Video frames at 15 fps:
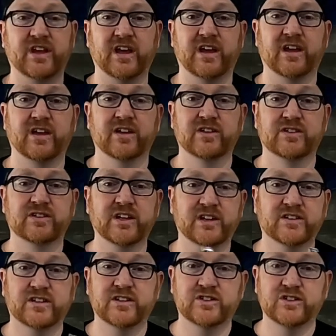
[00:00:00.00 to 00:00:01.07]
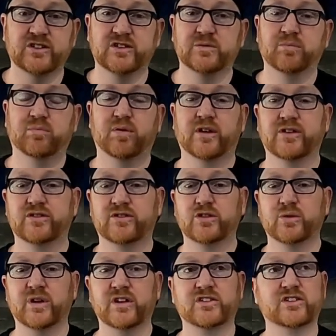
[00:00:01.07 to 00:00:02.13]
say six inches plus
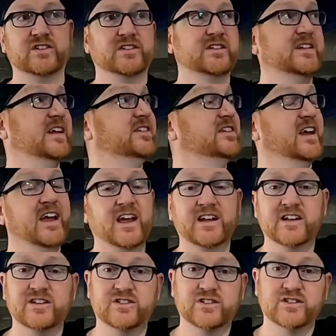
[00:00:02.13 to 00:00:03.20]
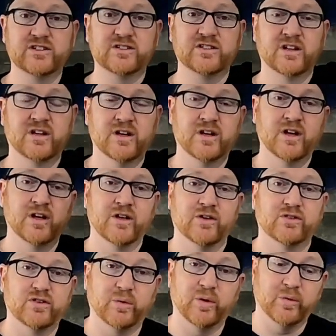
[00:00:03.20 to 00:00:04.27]
two inches, that's eight inches.
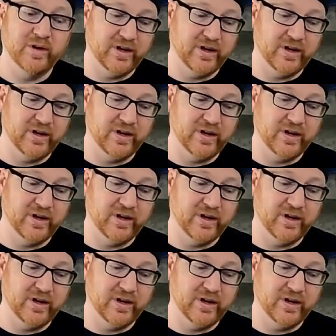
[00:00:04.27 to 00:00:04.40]
So we